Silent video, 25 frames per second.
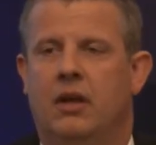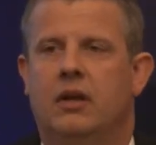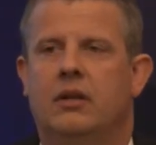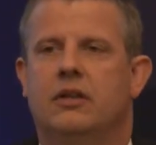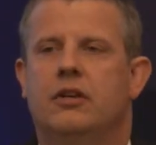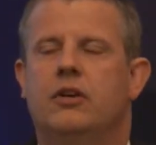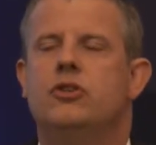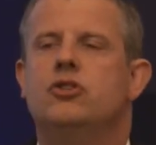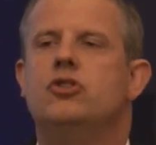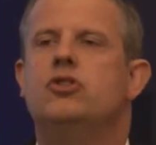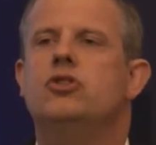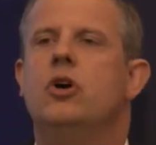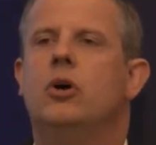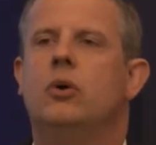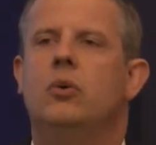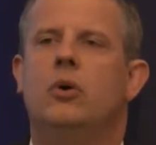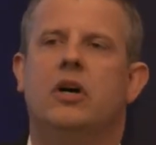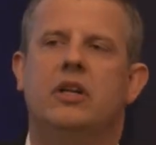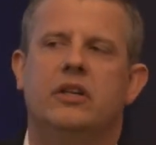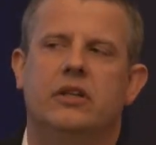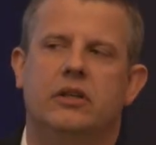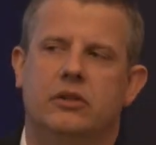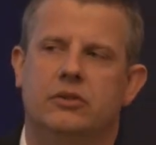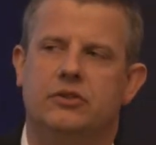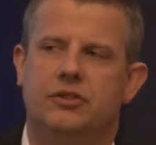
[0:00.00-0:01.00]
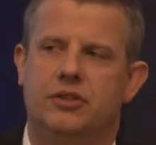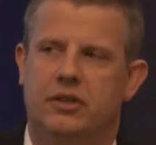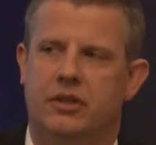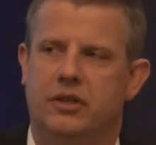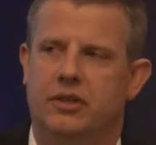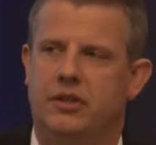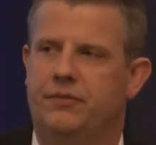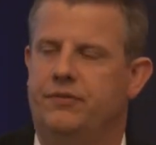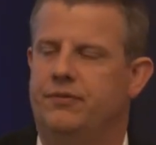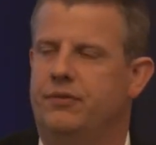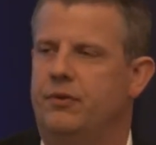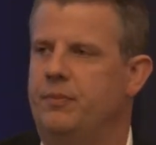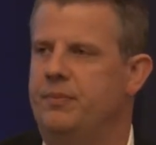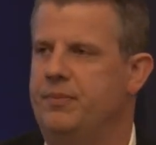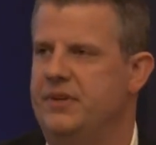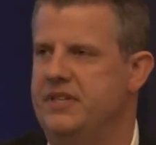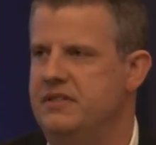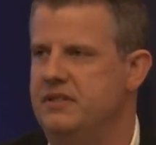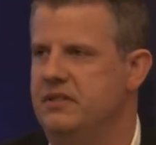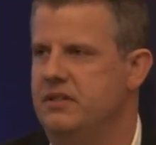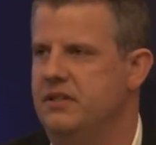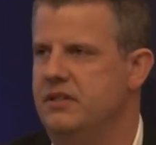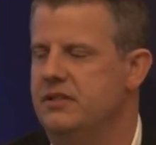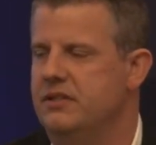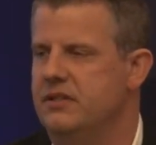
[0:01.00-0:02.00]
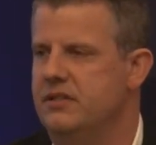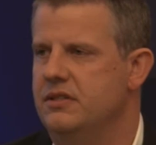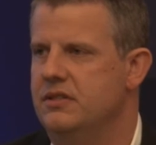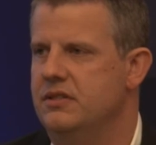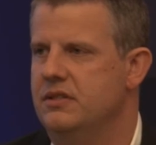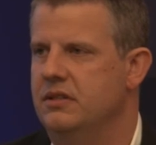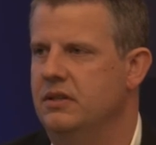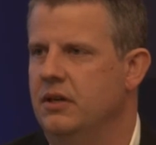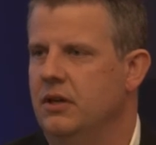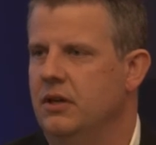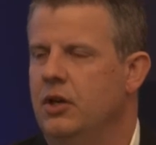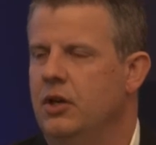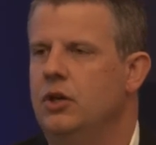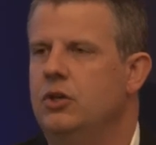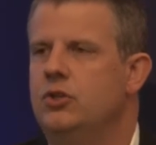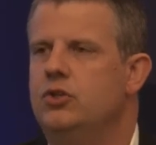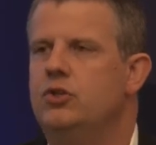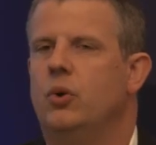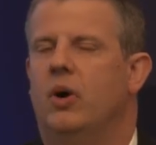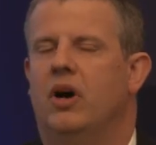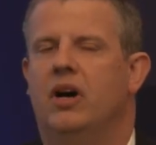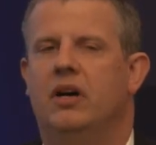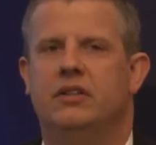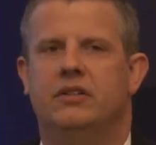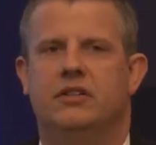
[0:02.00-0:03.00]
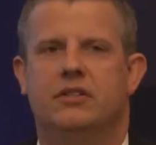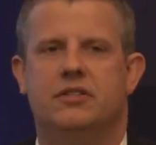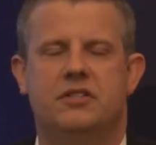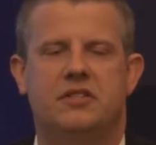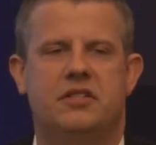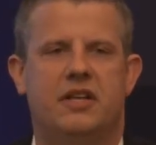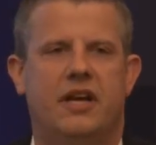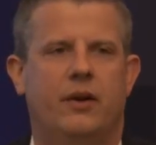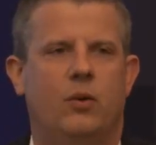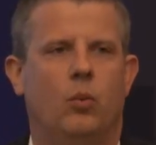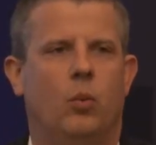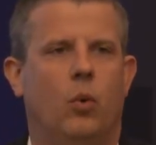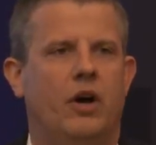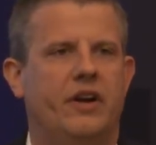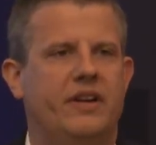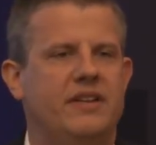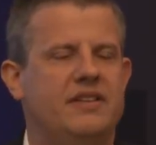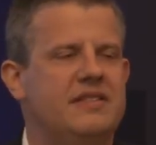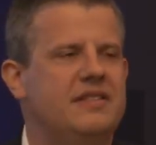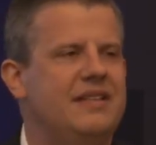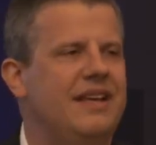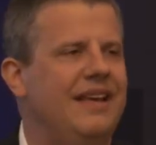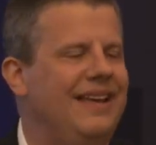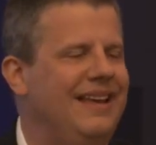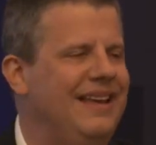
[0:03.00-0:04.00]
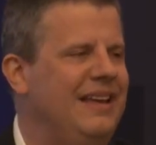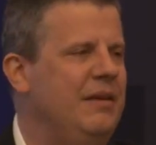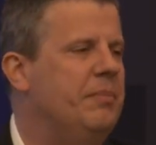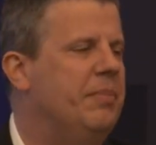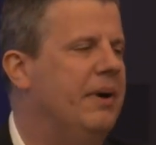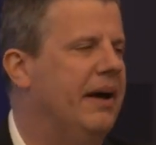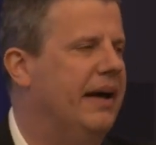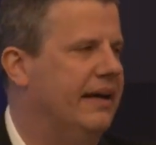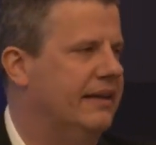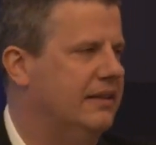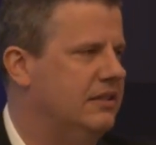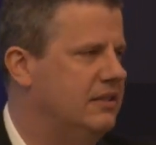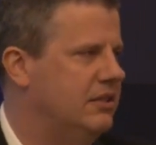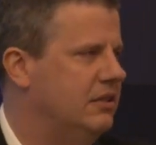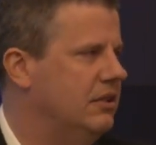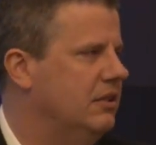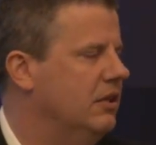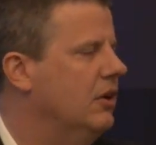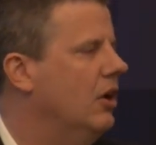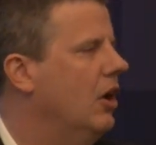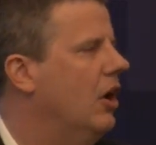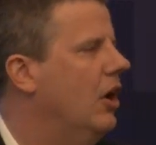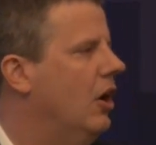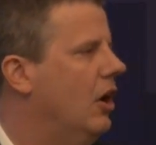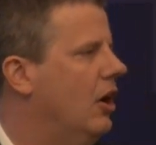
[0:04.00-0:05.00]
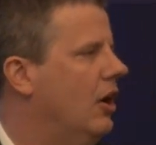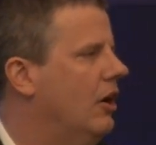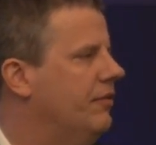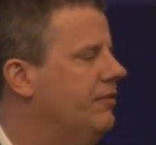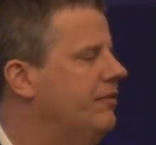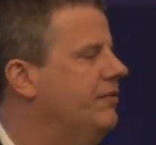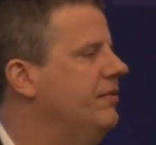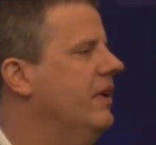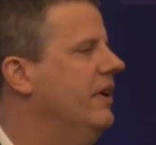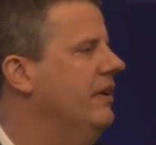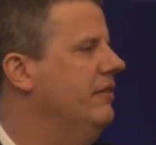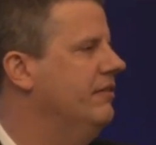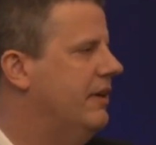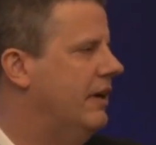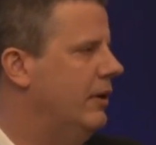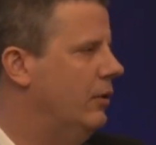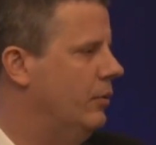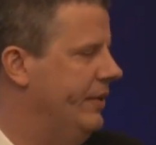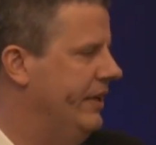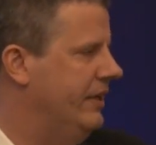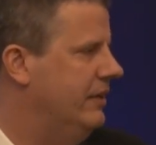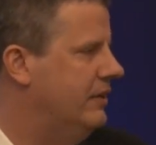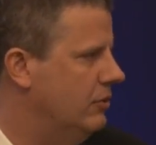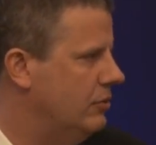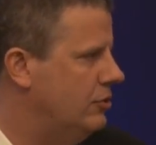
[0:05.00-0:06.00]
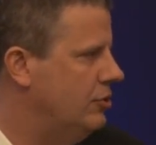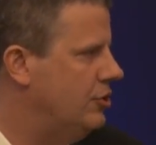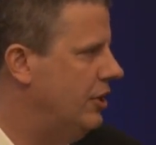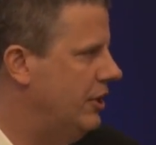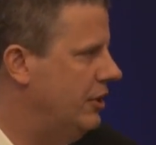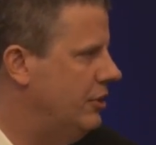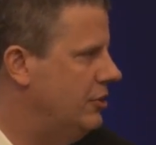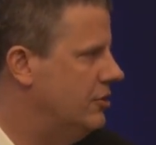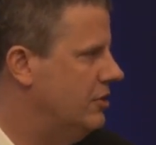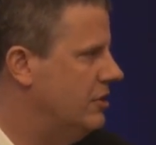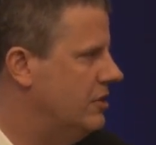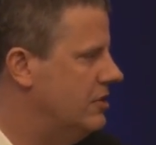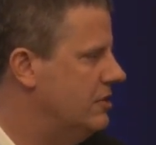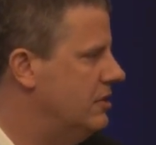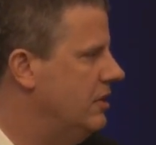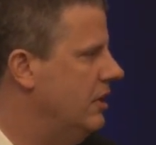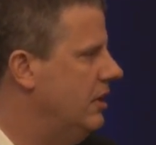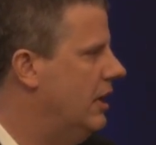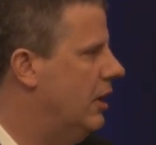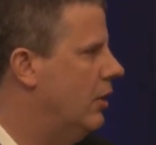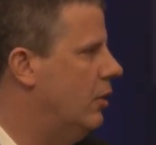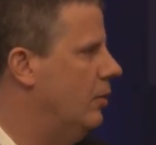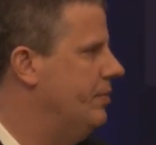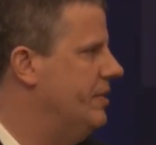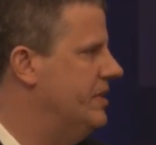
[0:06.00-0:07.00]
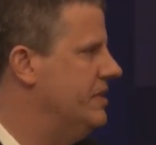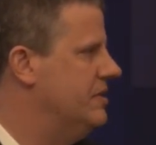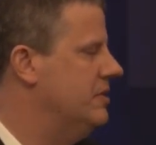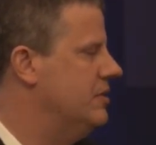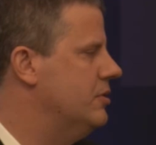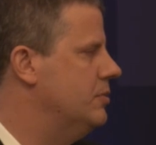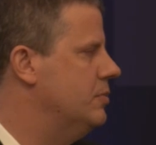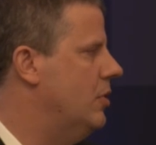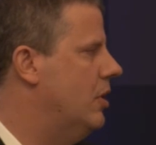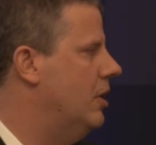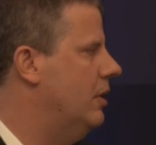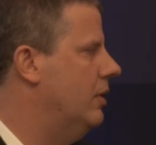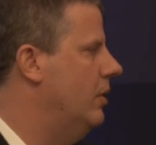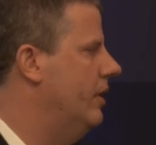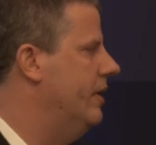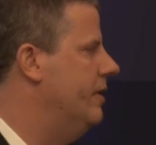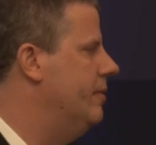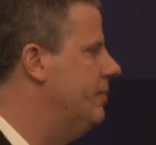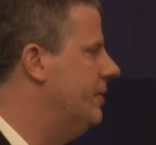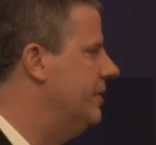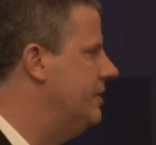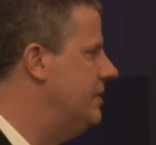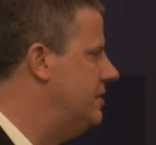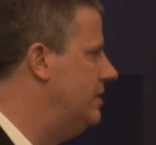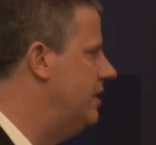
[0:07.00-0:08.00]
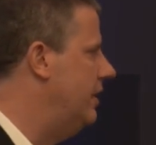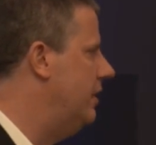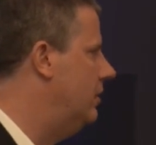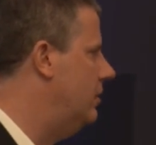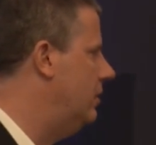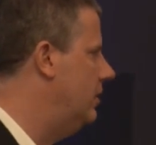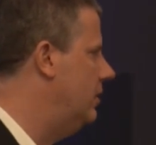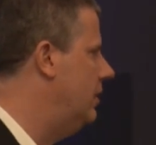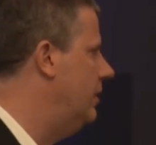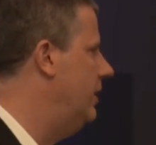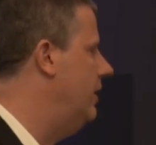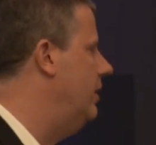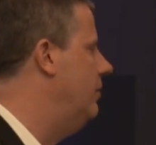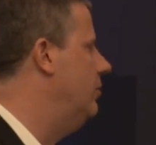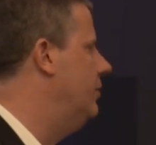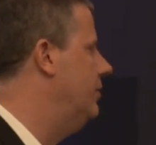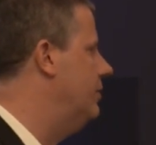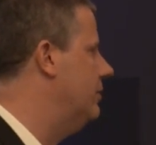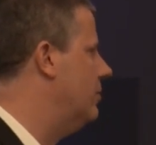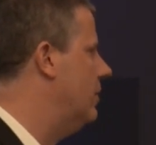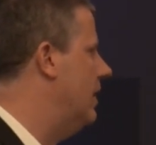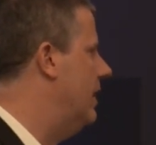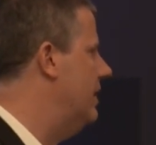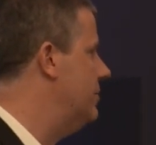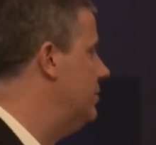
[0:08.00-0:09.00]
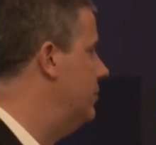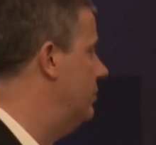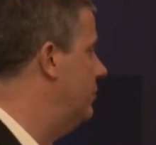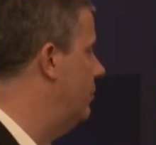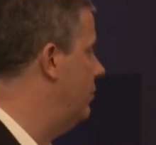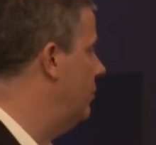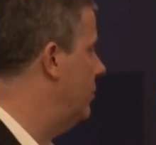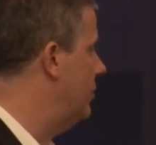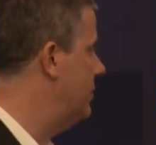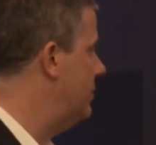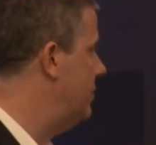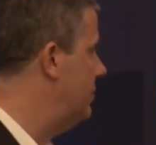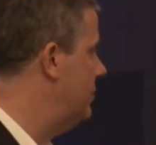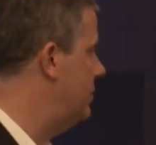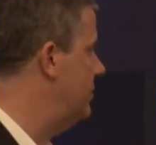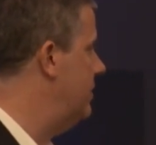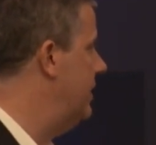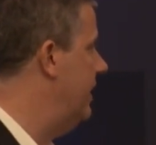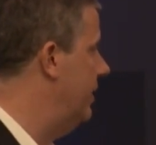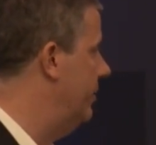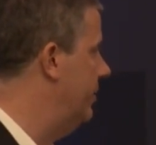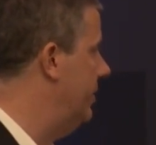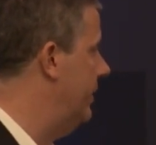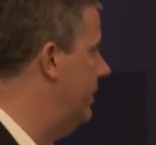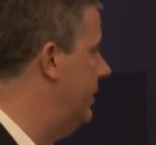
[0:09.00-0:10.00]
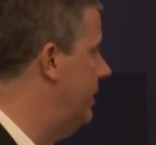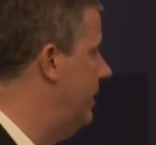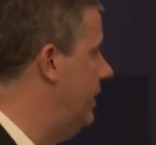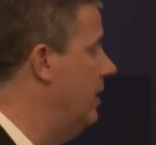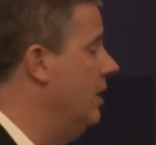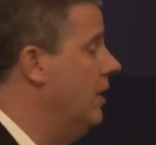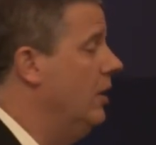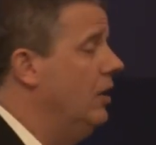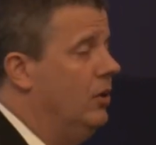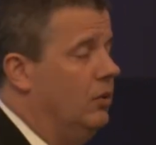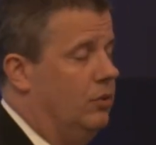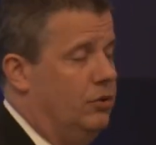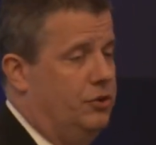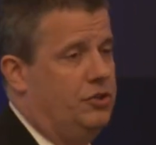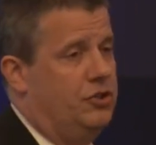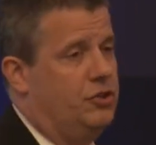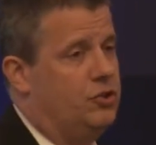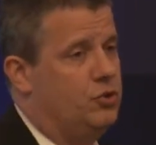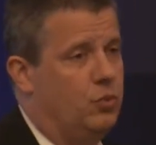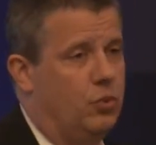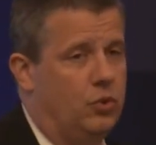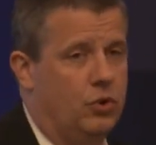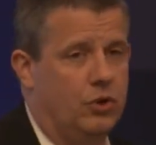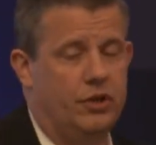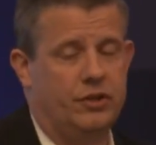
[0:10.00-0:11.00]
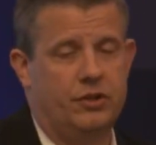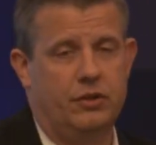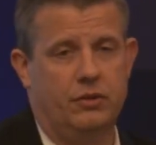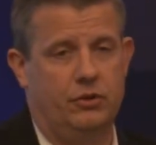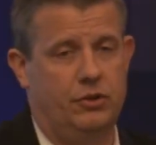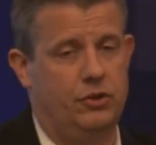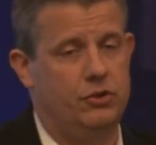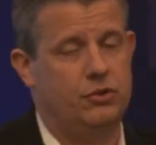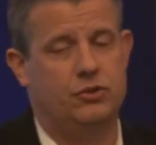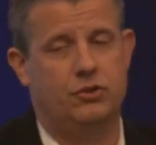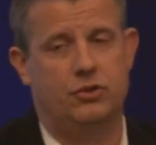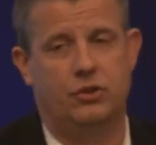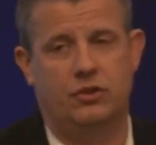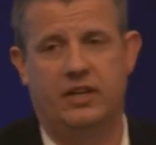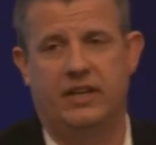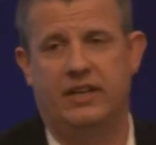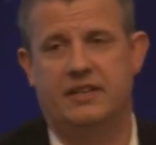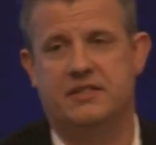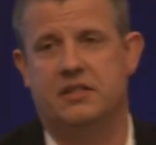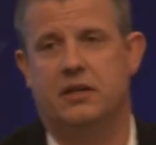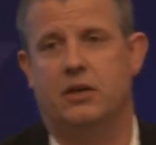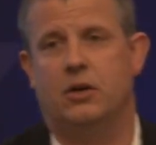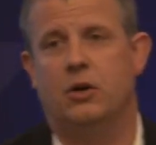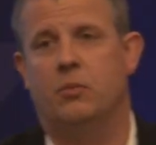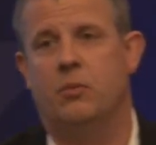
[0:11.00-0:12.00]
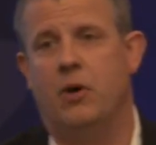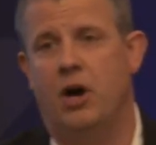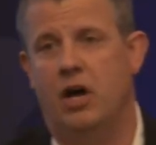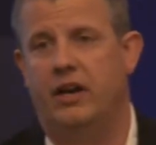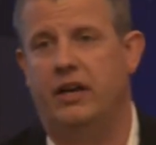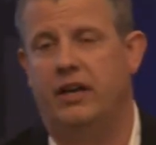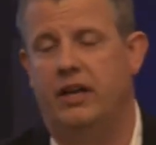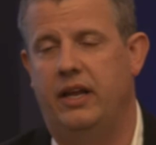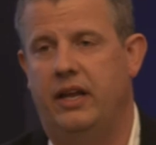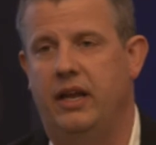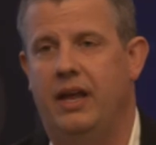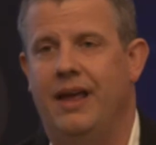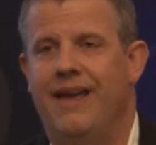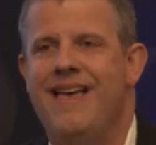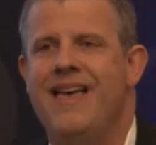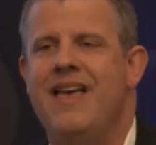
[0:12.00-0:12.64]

There is no other alternative for business to understand what is the impact of environmental changes in our business model, and particularly with the rise of the word sustainability, which is a word used today as a commodity,